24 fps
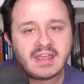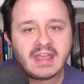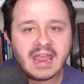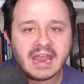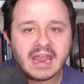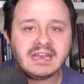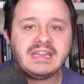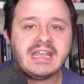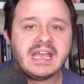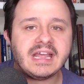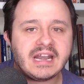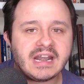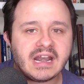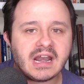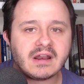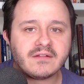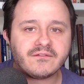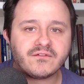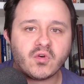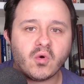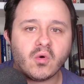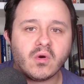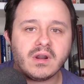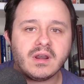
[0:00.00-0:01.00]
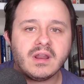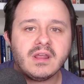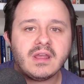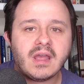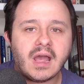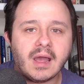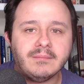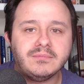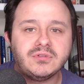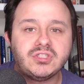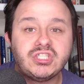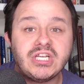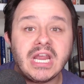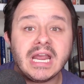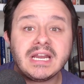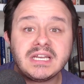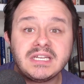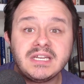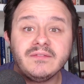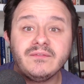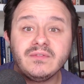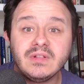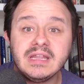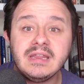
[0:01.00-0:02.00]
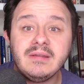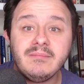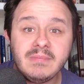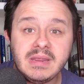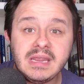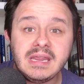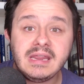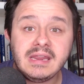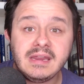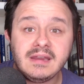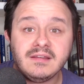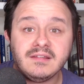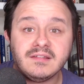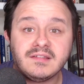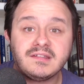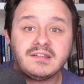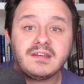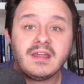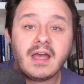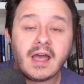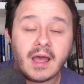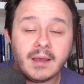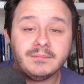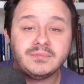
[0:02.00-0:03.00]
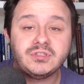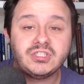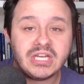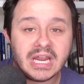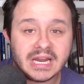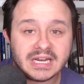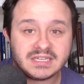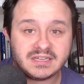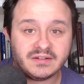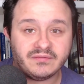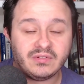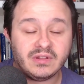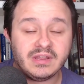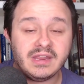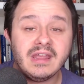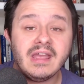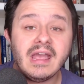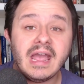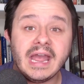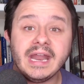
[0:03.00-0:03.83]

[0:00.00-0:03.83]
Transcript: and get it out of court objectively means objectively.